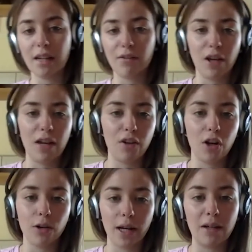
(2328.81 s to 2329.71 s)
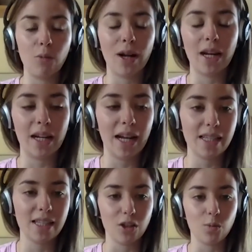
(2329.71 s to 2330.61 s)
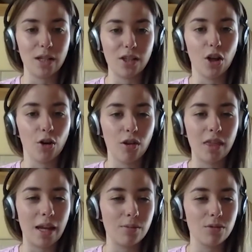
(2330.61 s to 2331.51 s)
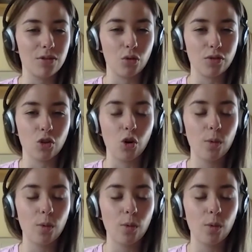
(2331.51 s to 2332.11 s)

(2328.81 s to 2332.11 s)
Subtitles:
if a goal went in against us, we'd know that they'd sort of score.